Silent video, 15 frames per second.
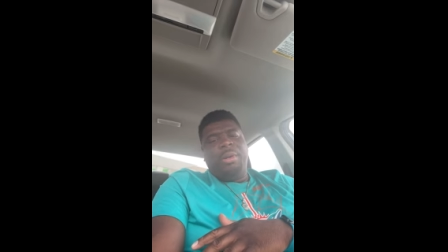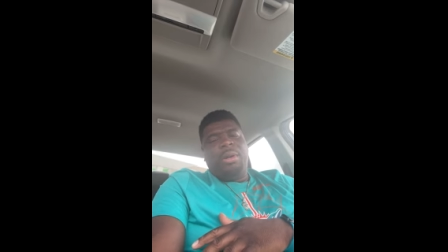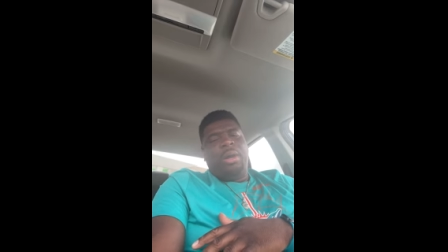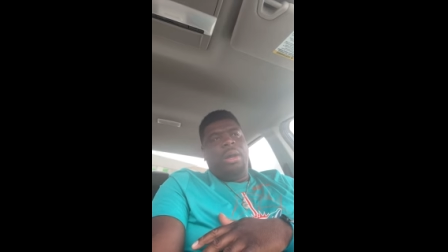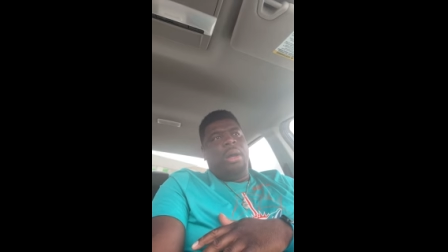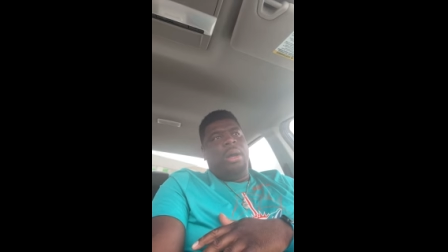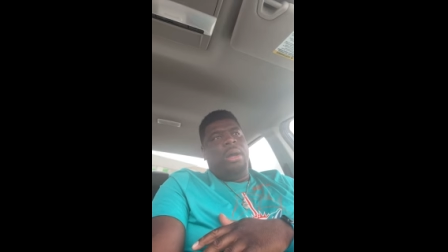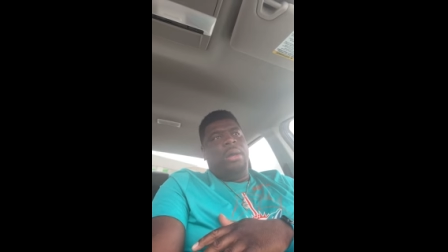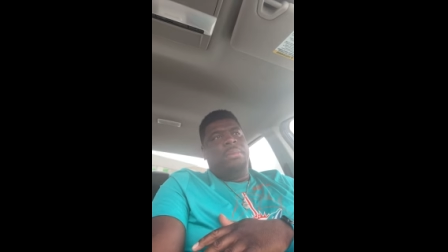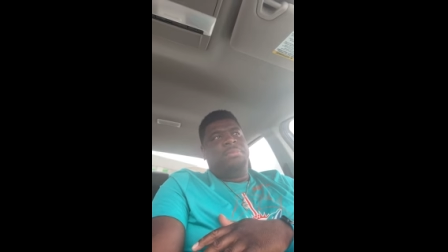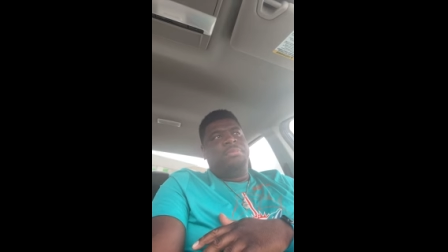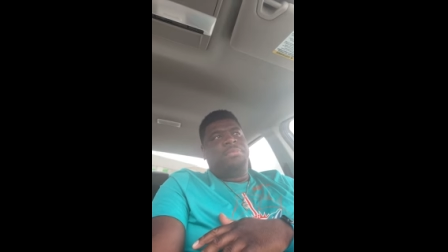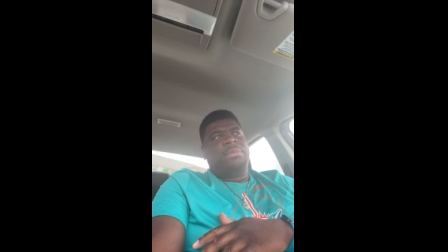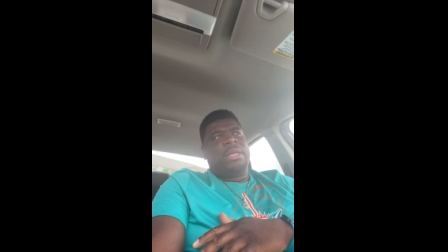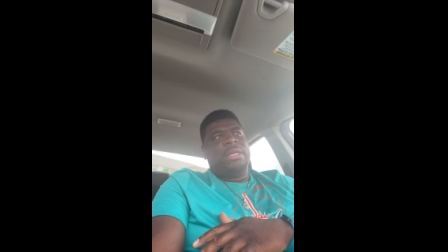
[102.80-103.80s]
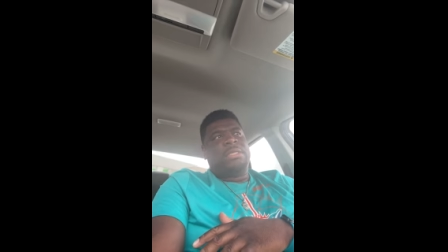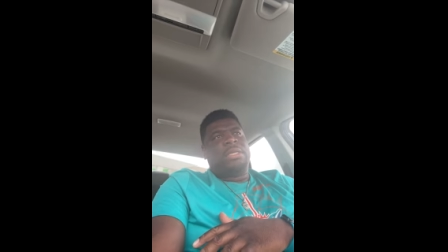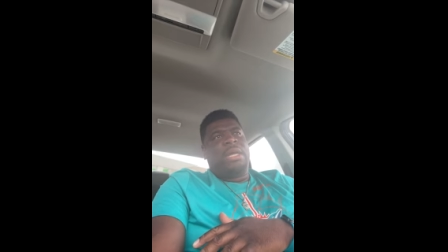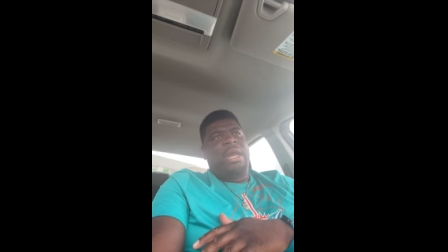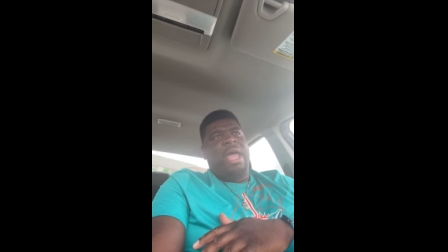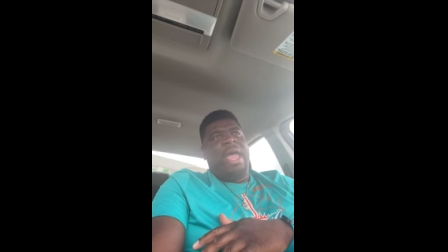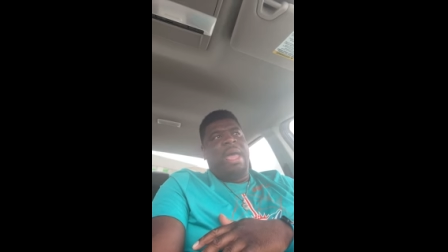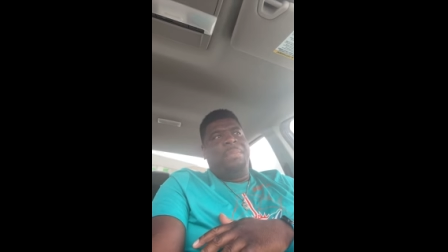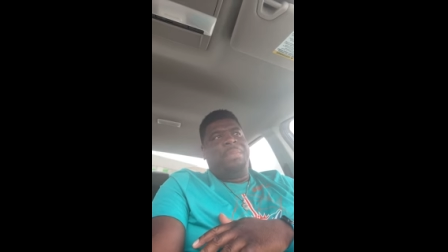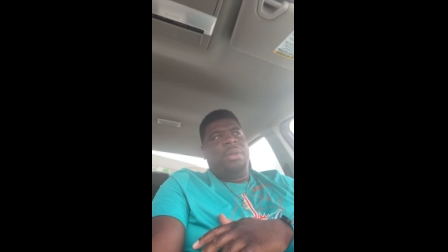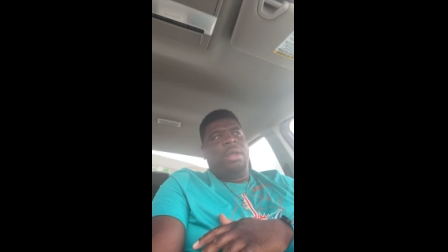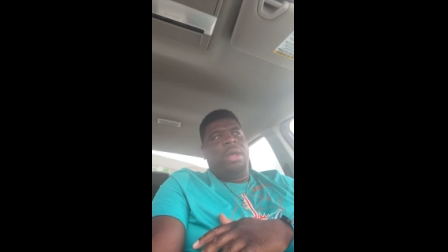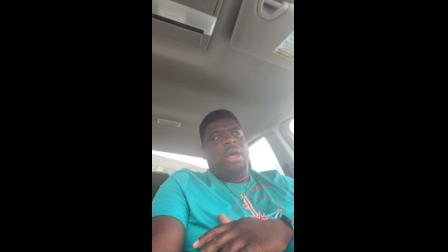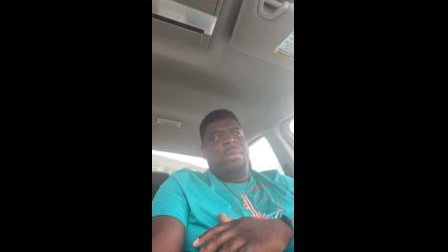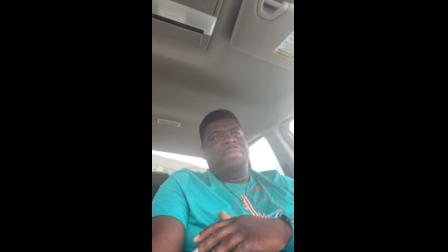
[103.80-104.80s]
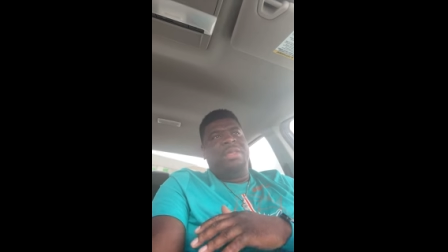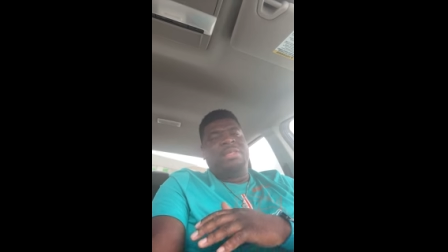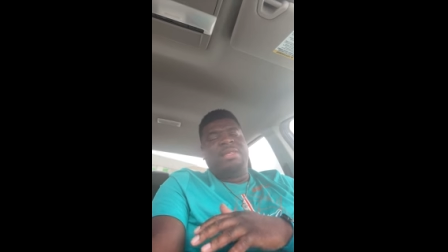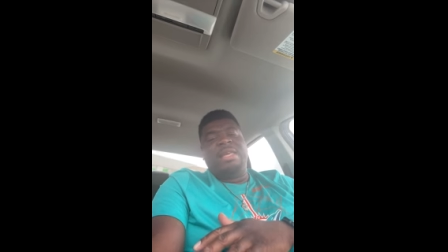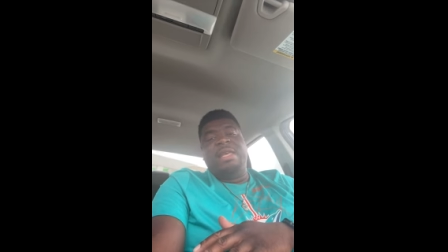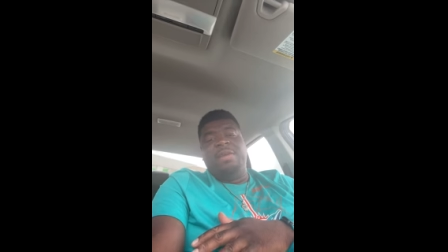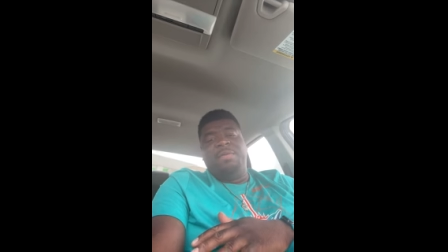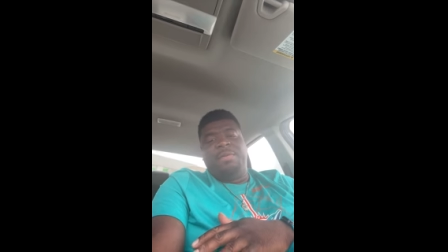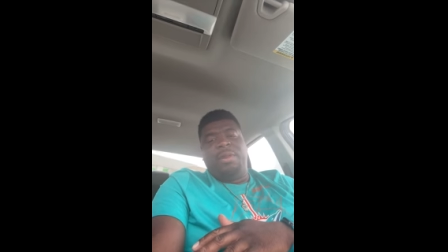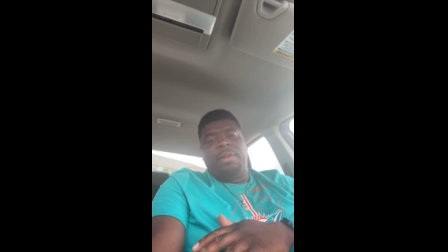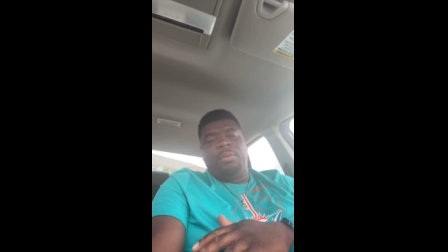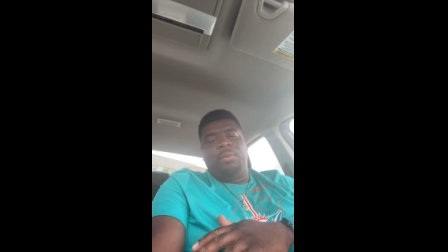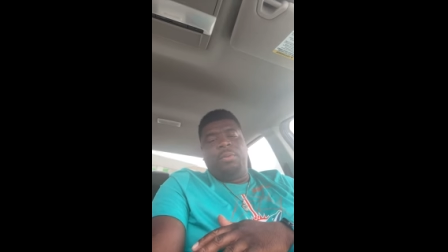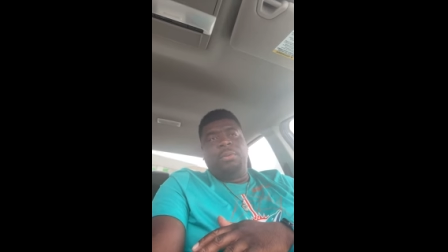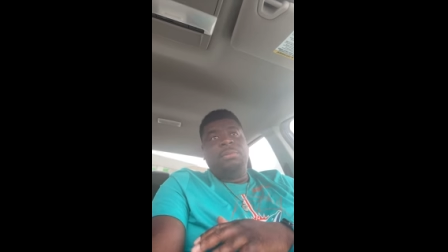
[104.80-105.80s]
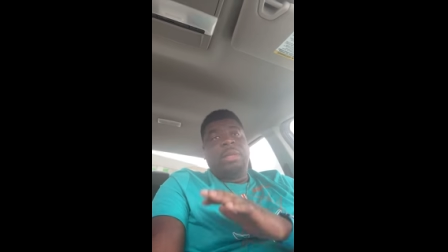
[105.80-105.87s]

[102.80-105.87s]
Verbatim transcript: It's going to happen this evening.